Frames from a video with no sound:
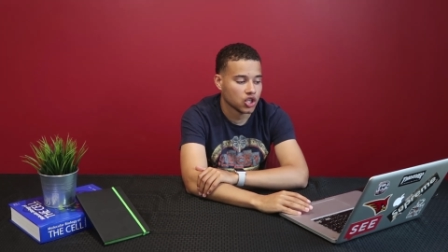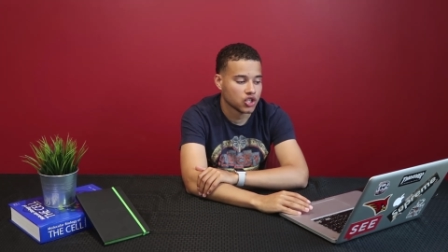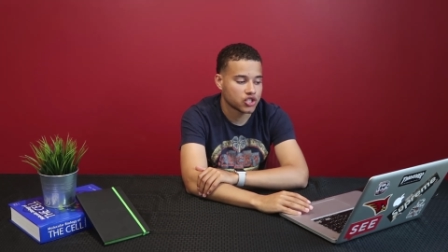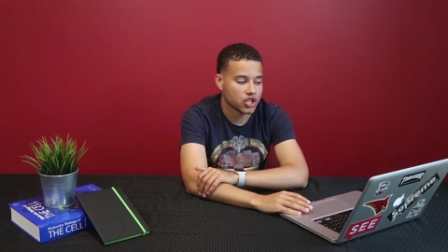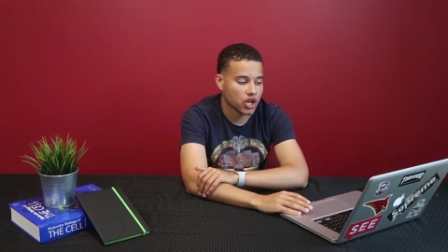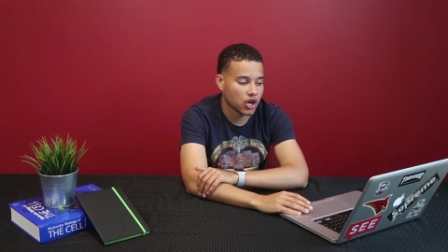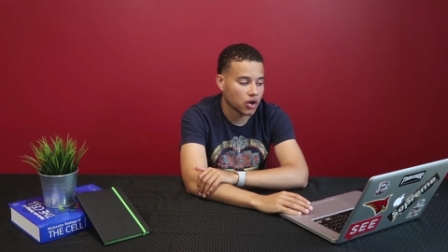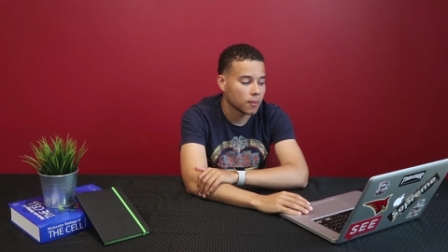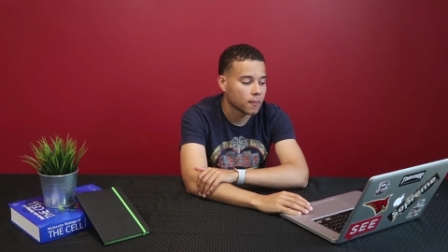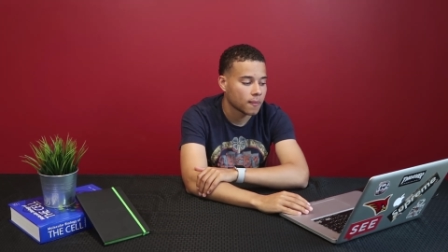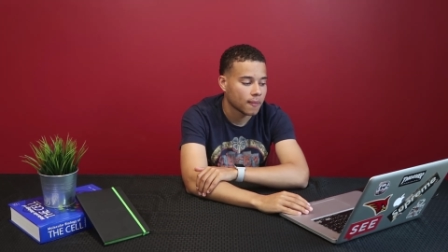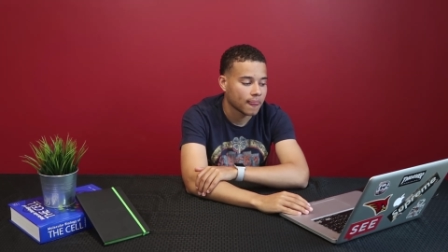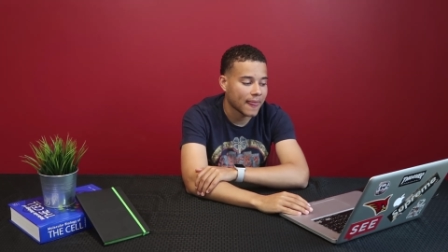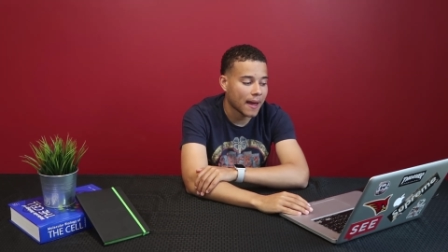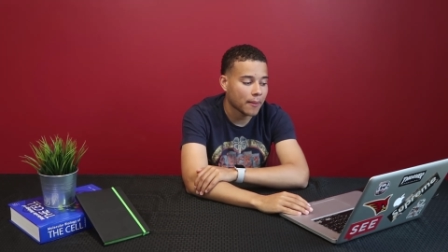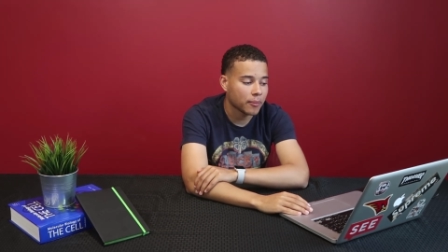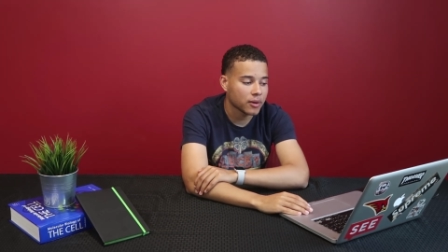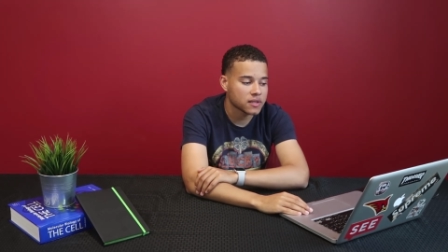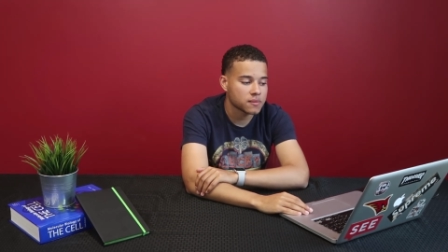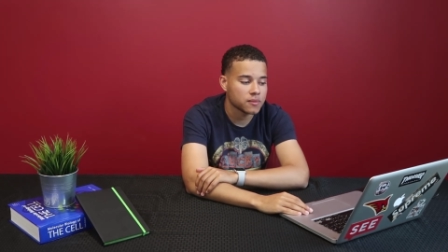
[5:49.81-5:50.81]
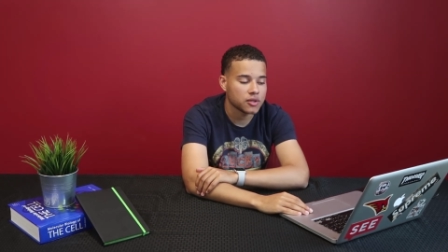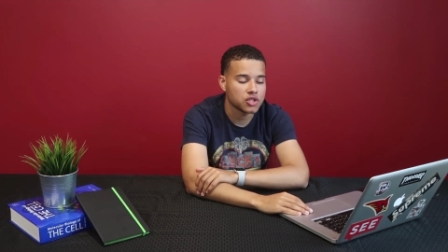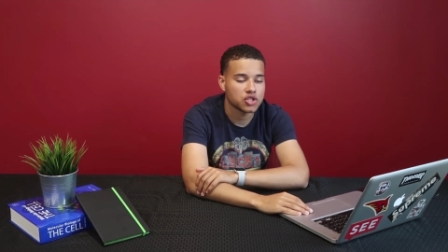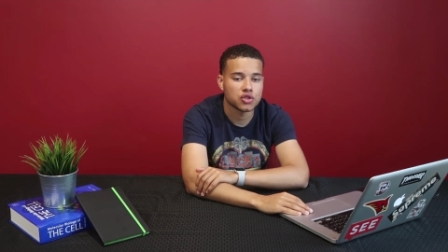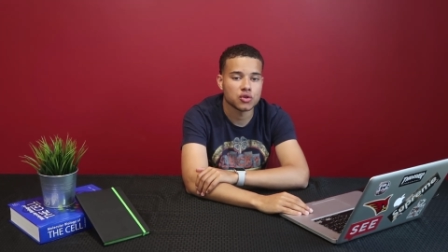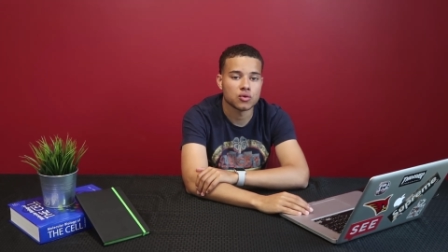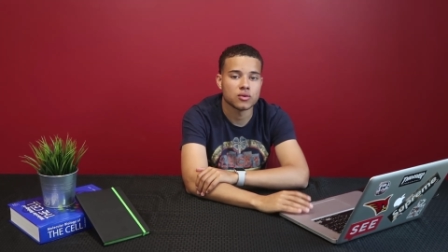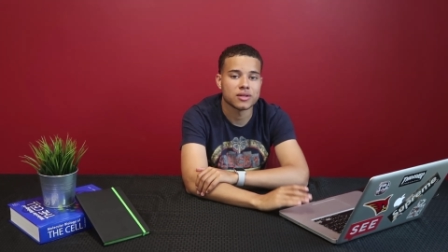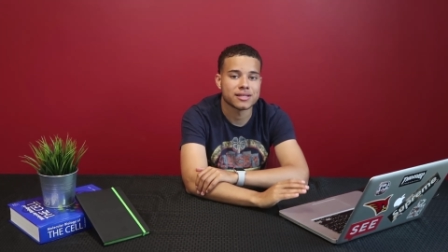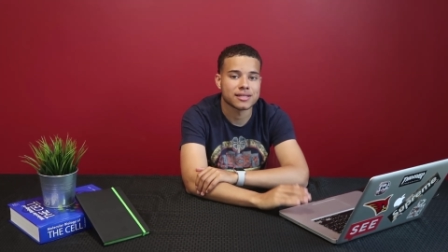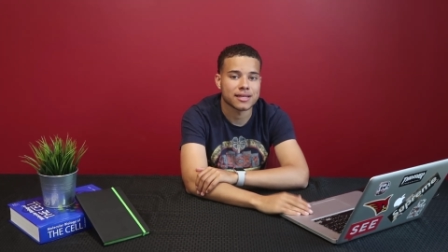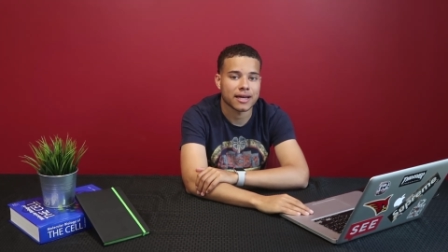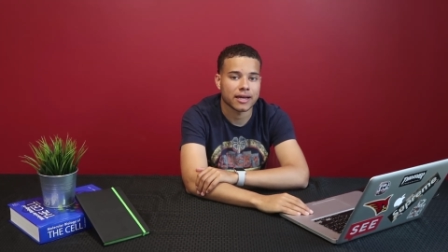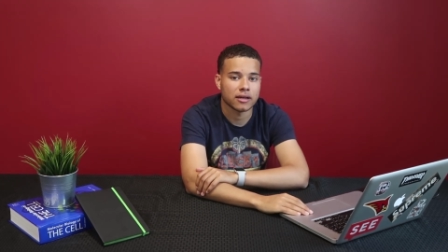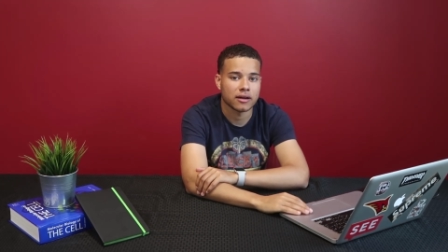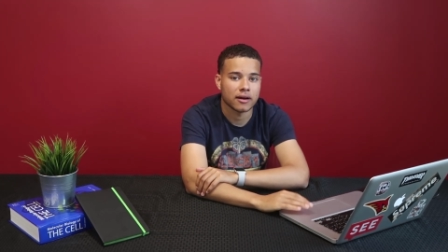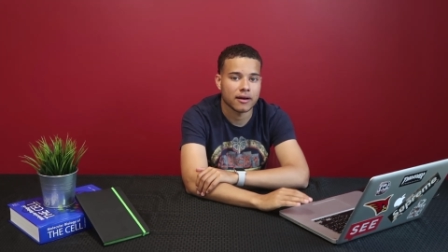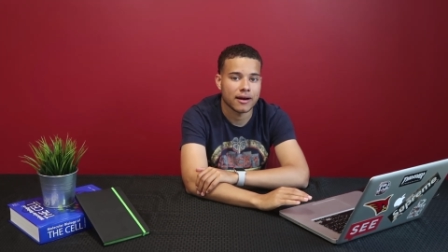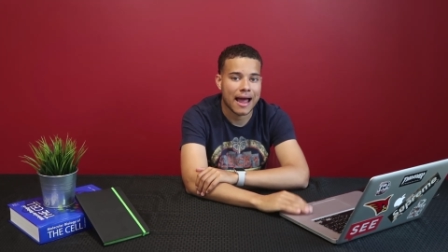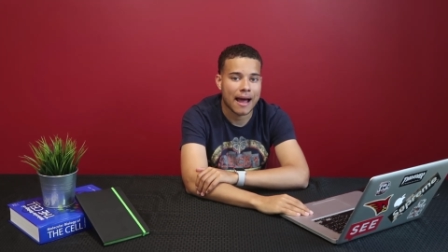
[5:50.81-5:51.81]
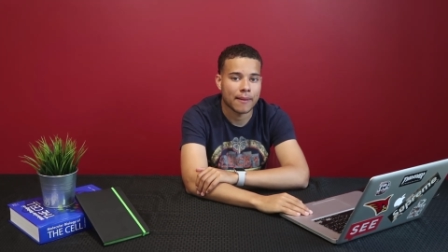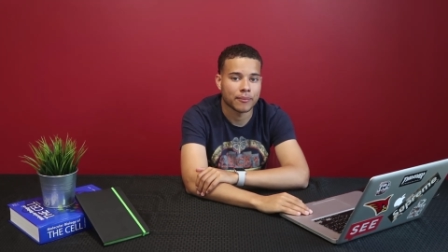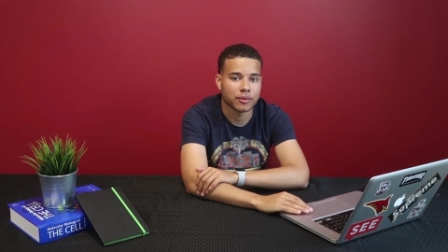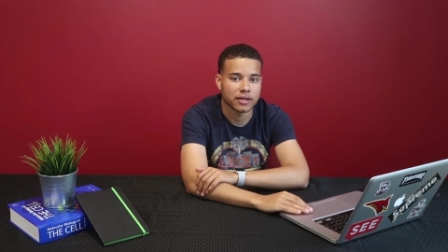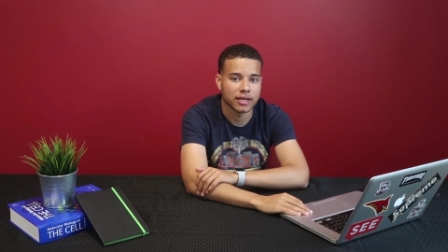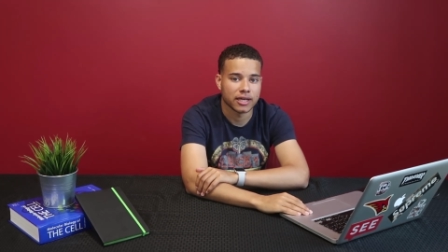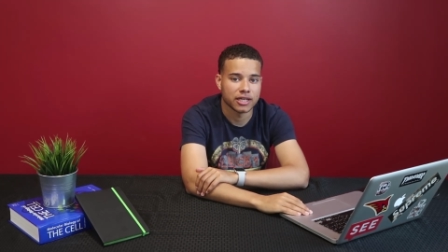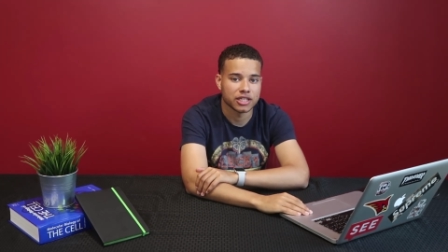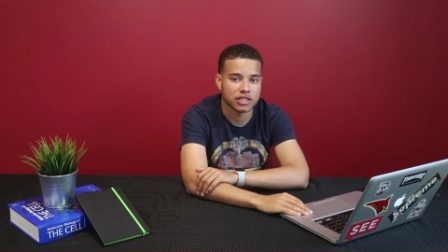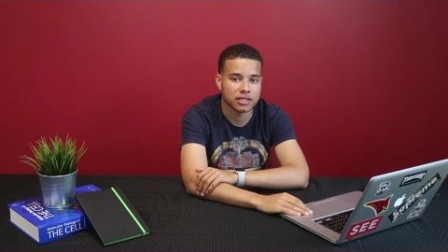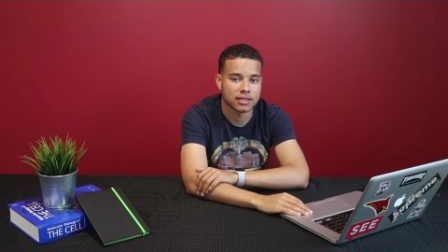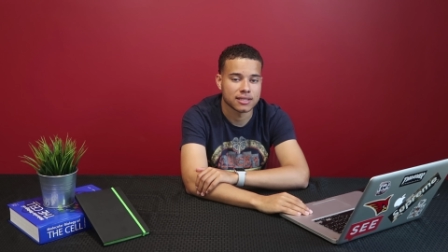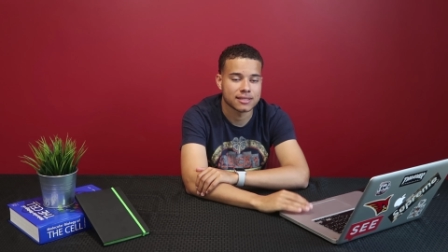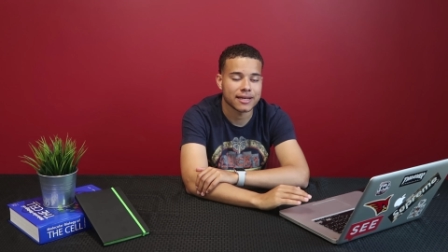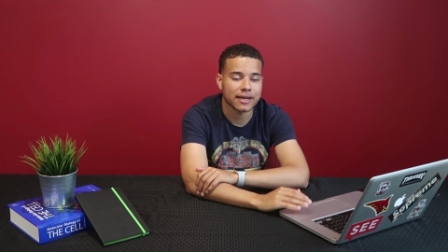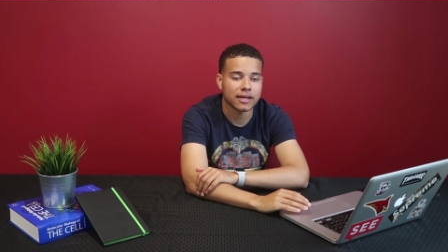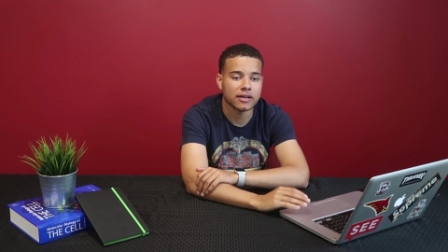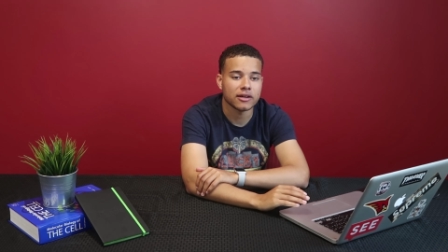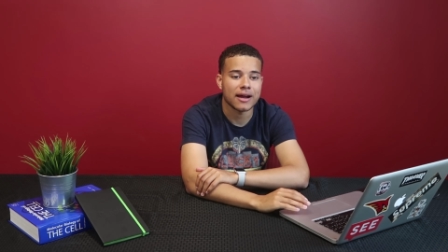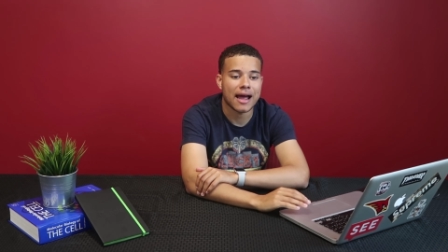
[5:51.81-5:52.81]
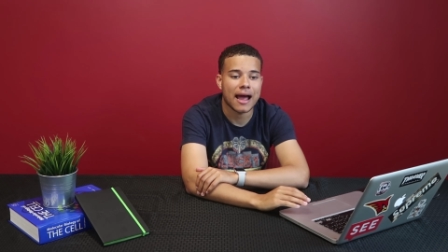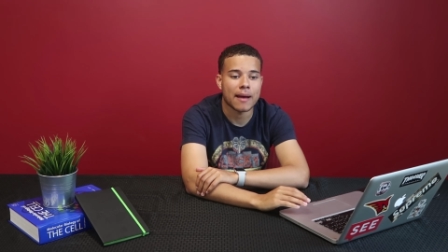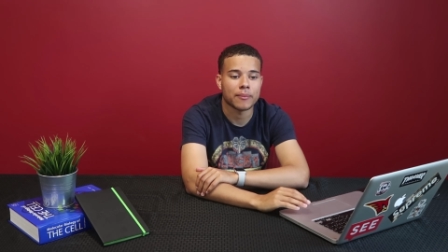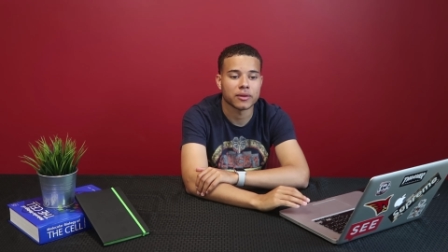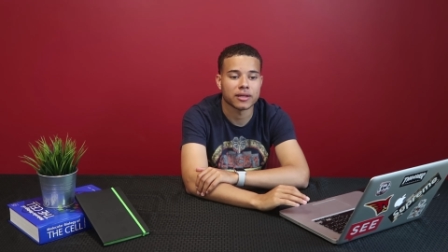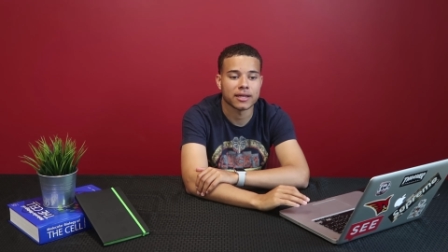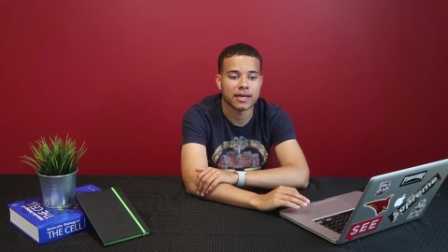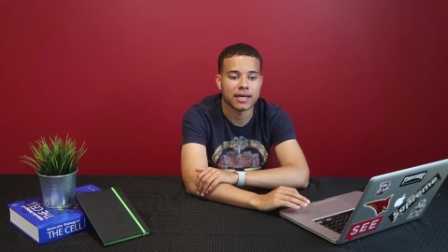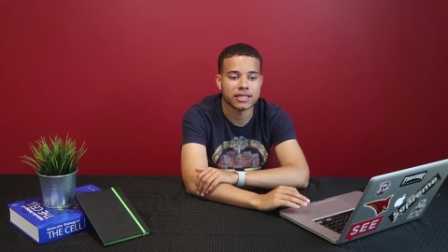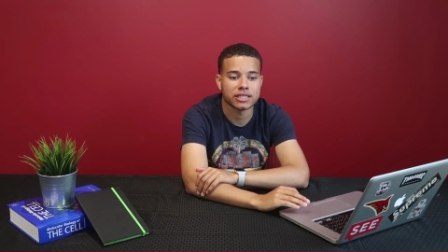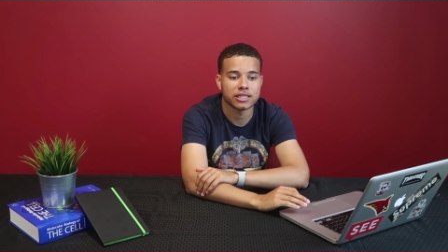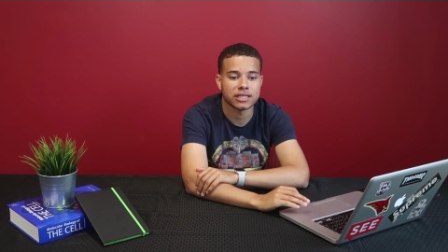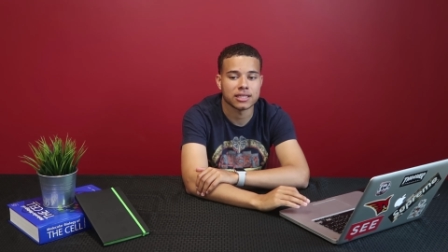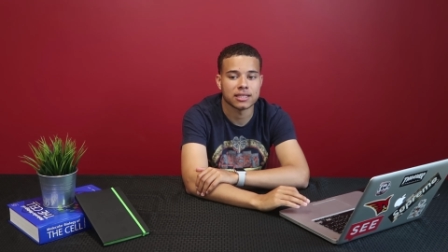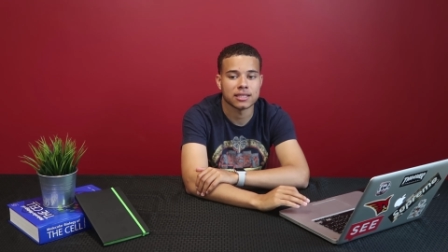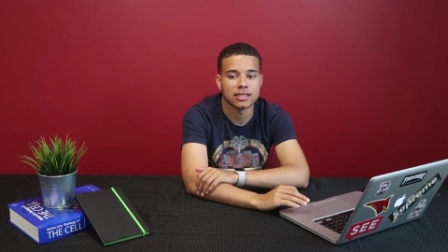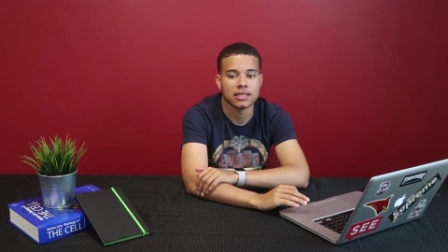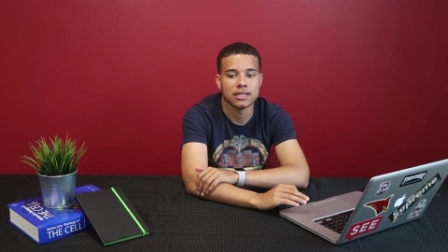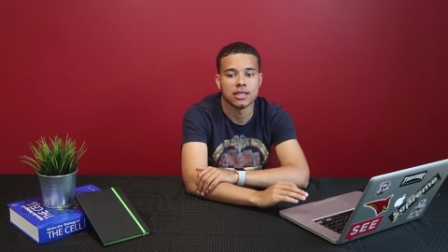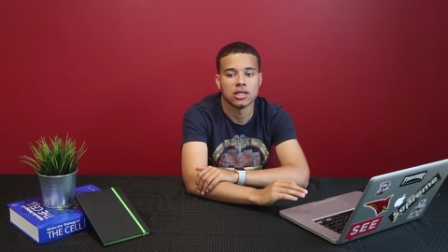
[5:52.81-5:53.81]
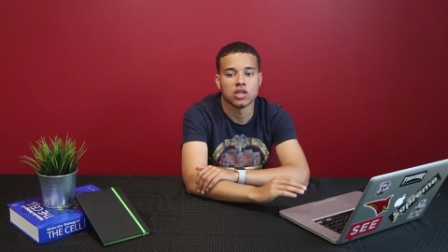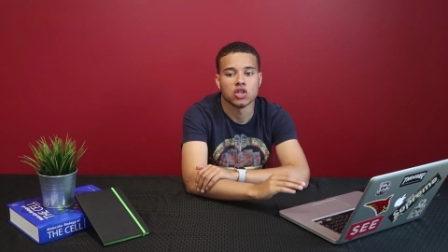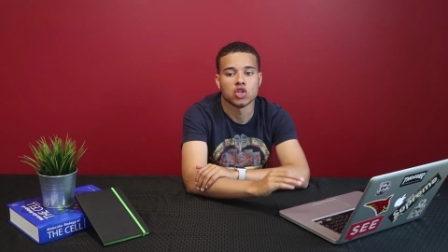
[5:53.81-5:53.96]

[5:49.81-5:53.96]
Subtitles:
So that brings me to the secondary application. The secondary application,